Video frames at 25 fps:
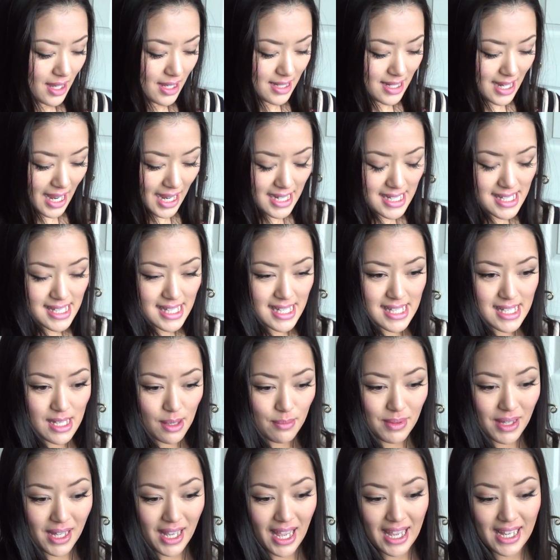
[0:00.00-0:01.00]
Next is
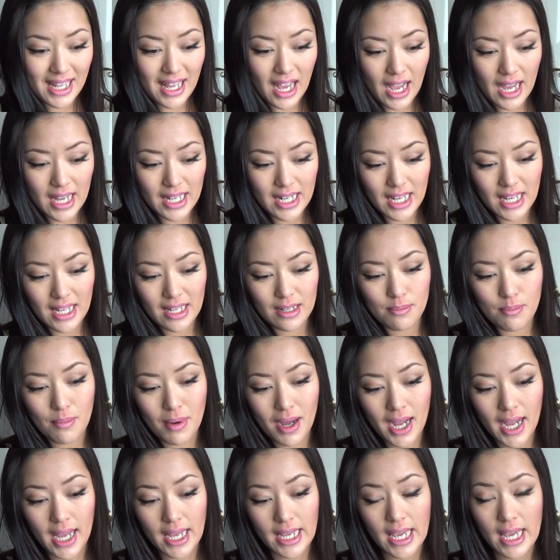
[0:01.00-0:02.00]
something I got in
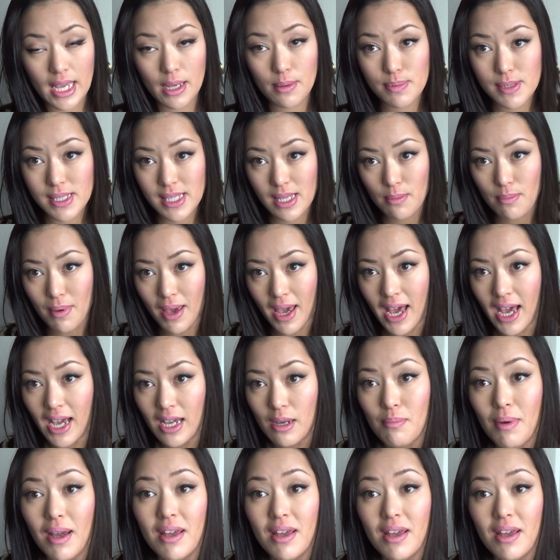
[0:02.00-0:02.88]
my Ipsy bag,